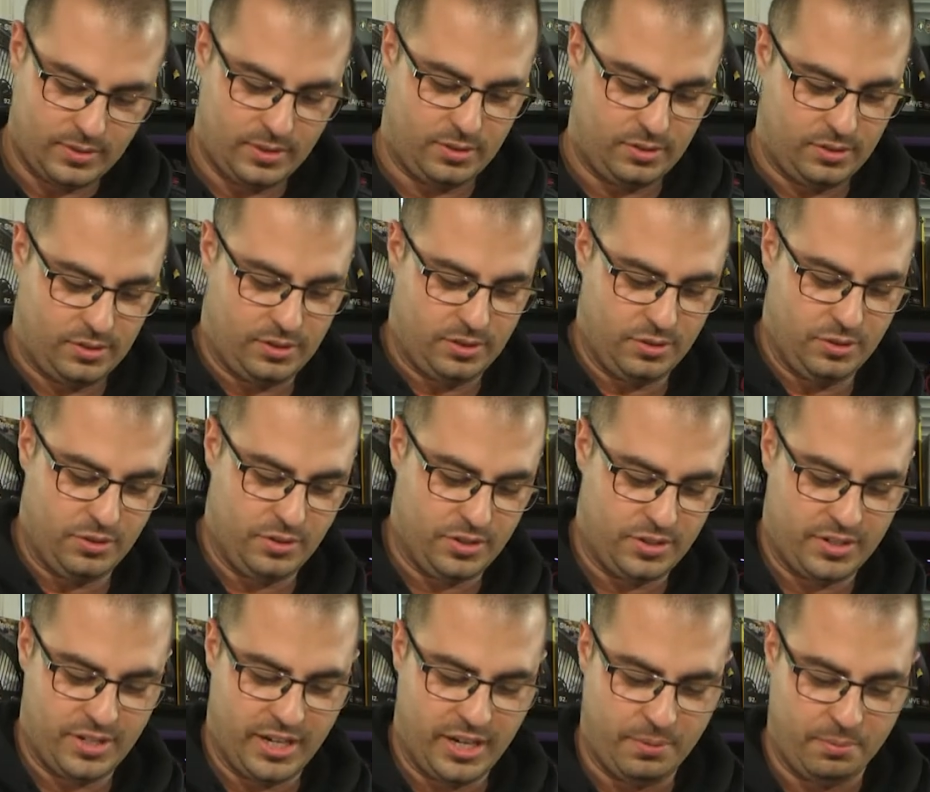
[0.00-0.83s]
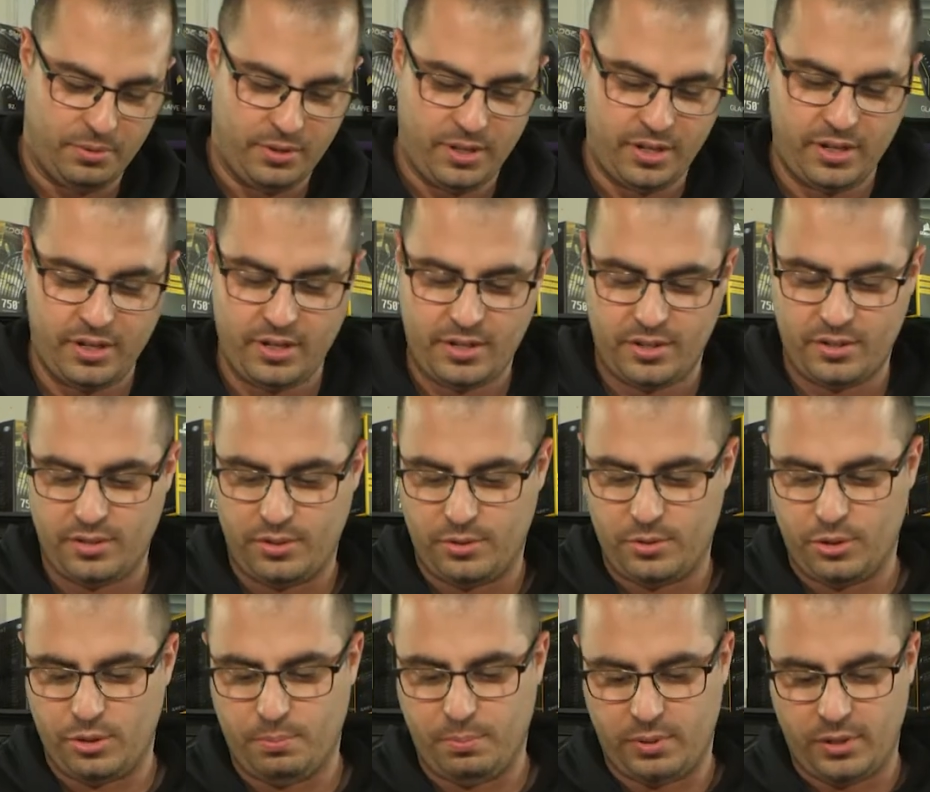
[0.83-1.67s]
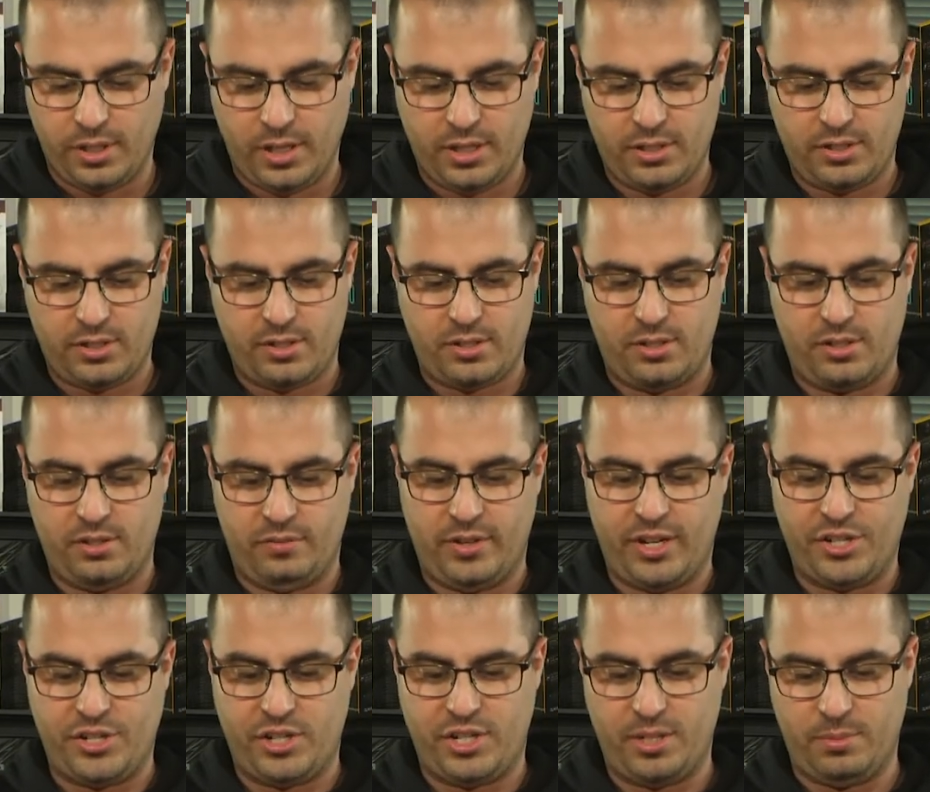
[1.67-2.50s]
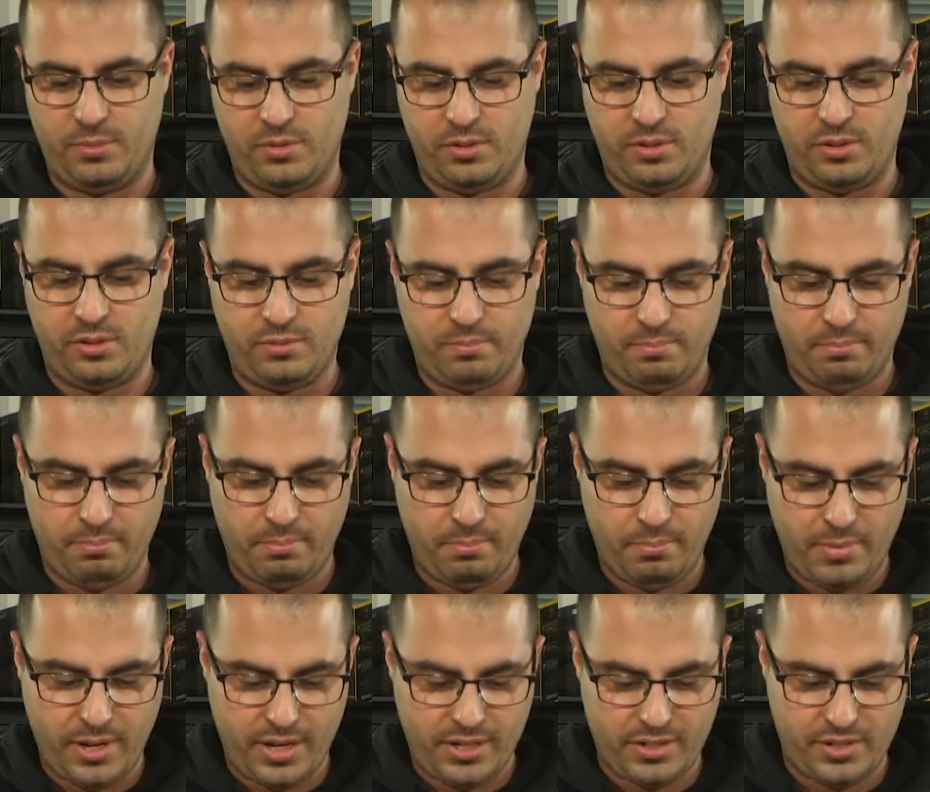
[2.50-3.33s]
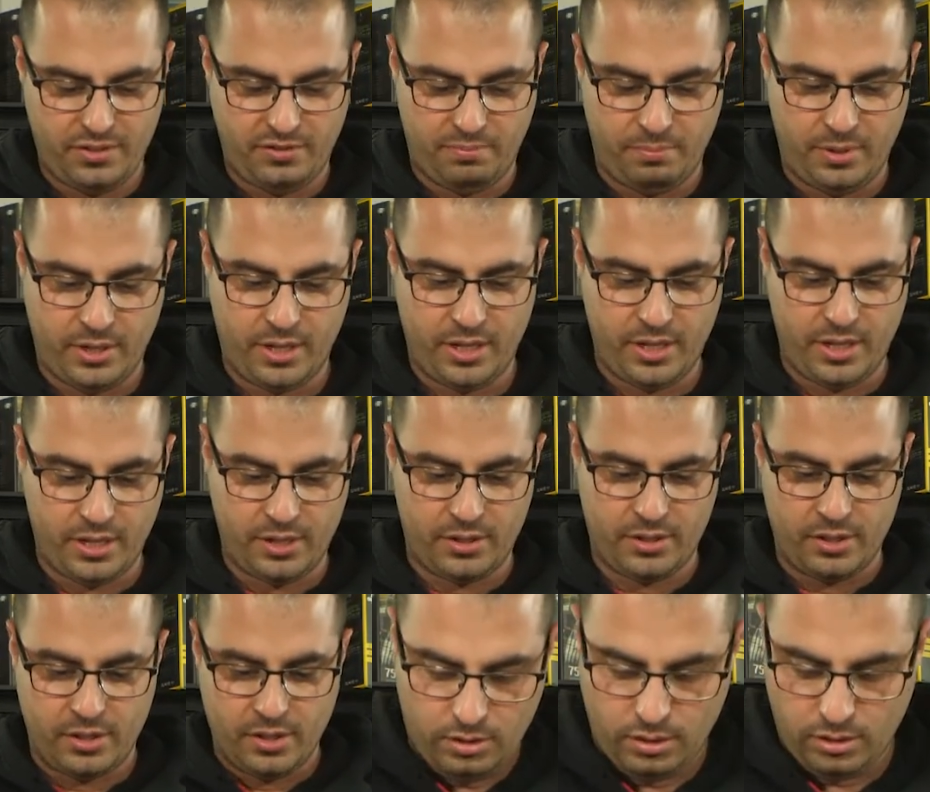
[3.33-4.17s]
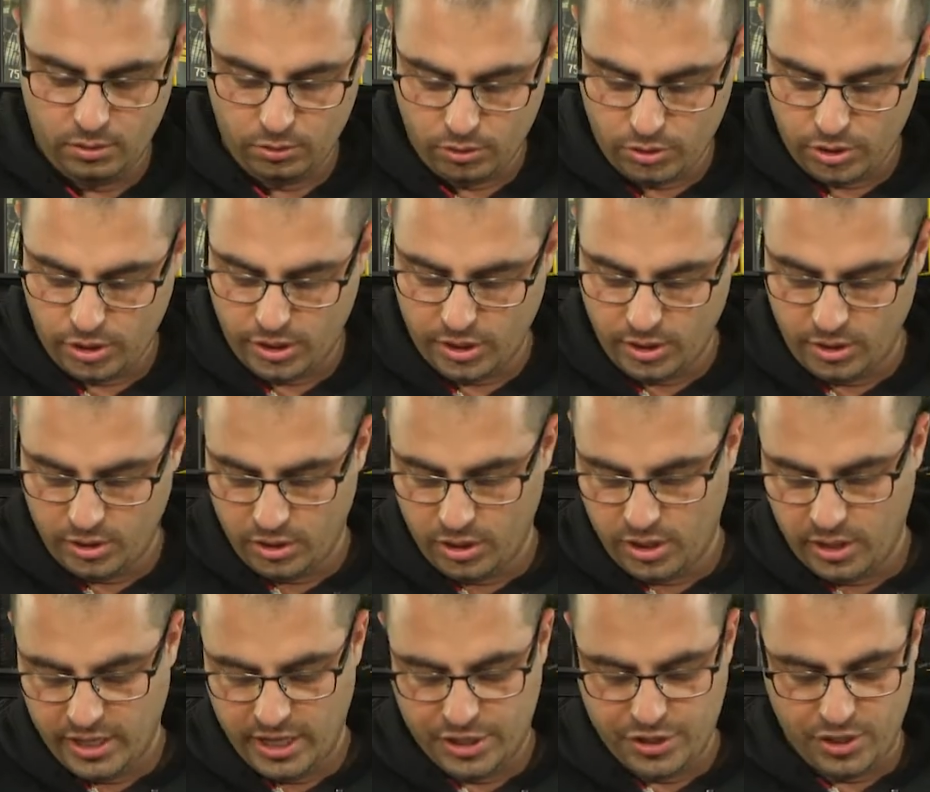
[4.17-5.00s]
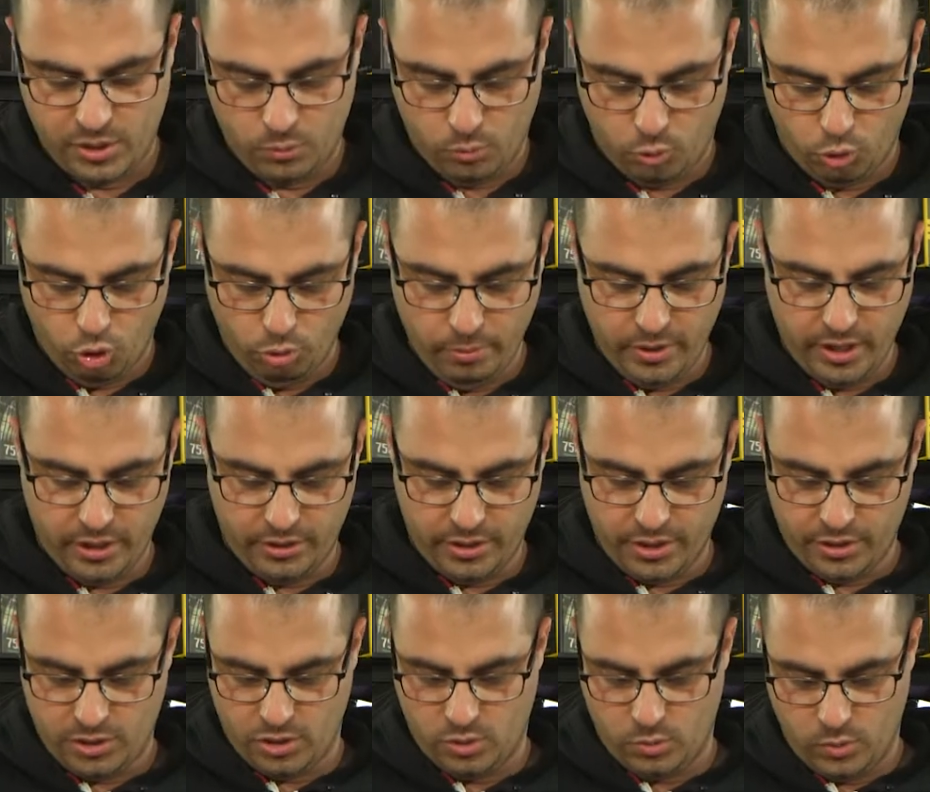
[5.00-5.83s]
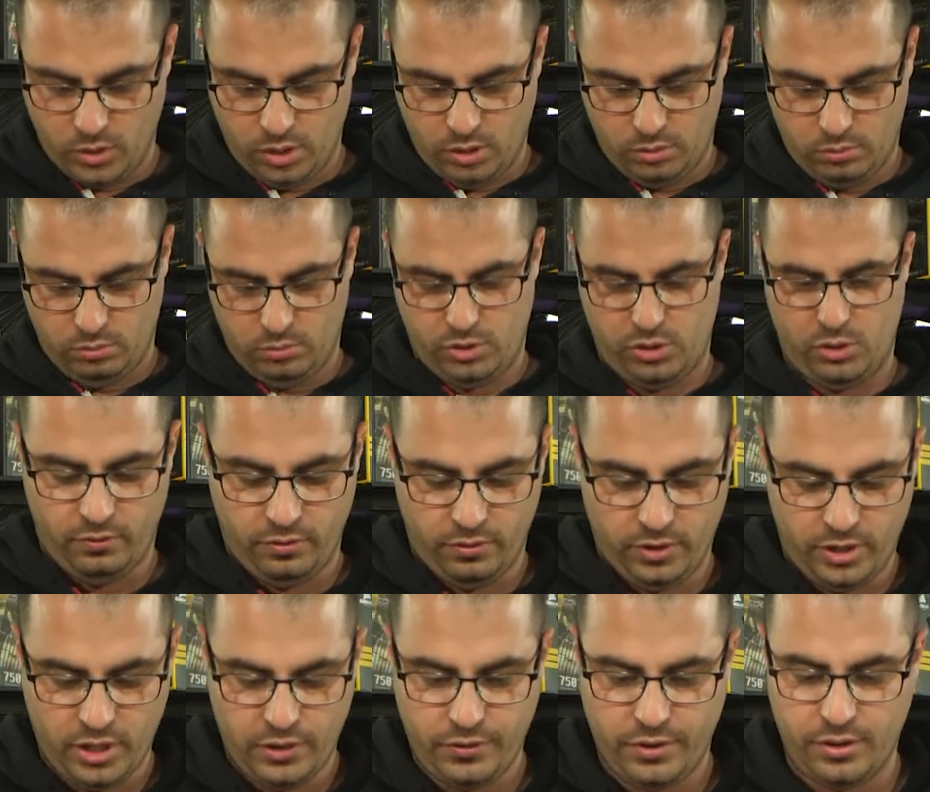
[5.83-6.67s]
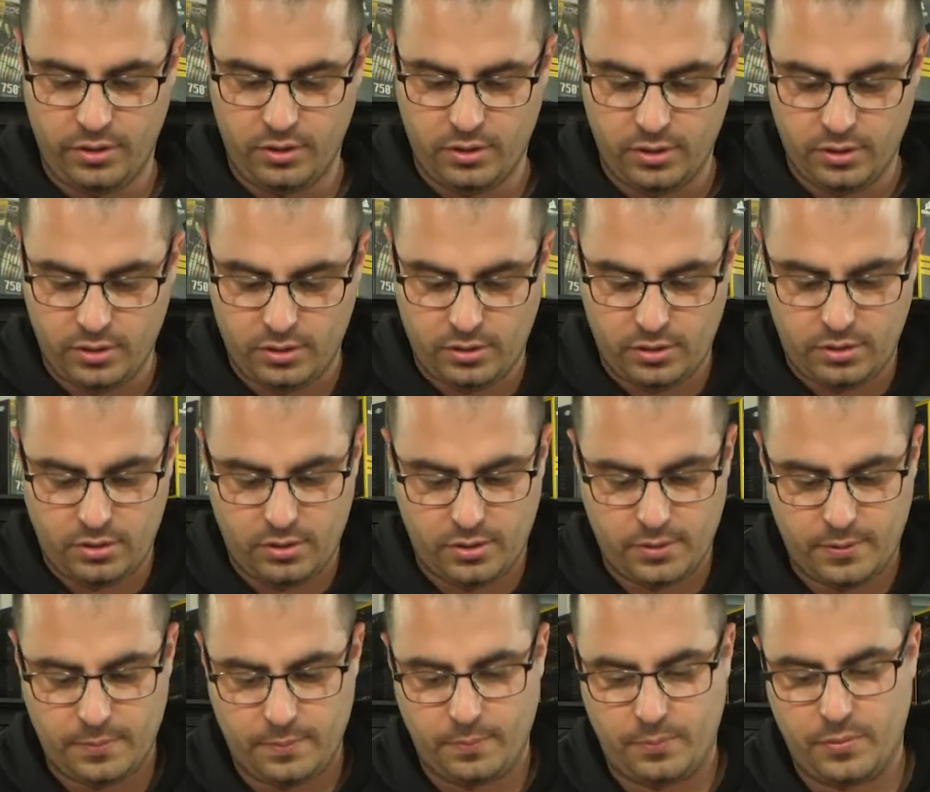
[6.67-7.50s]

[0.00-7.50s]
So the same thing as 2 Plus. They've actually come in massive bags. It looks like you can actually wall mount these as well, which is very nice.